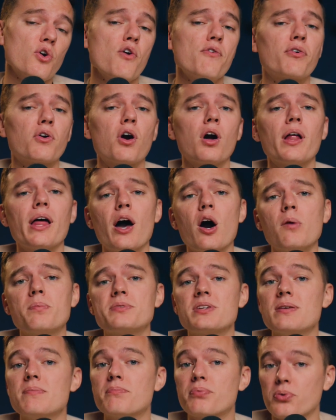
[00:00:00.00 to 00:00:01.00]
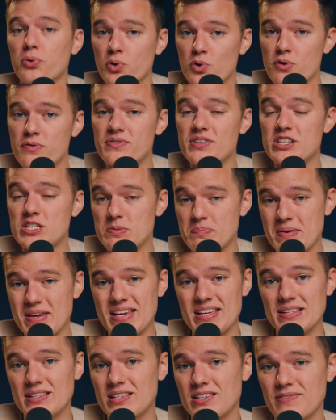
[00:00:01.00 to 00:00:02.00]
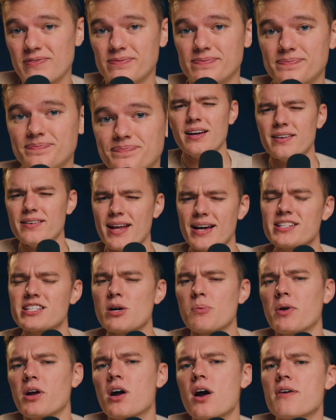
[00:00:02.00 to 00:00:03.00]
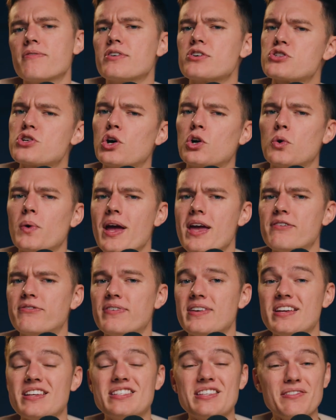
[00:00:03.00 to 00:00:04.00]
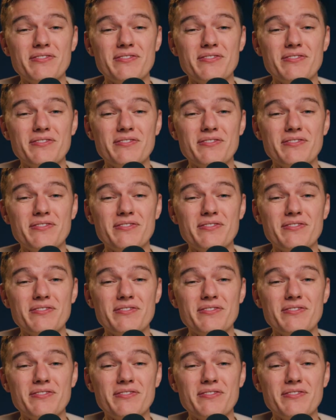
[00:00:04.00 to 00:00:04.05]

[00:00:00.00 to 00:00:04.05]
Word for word: overall helped improve the speeds. Next, I want to cover Total AV's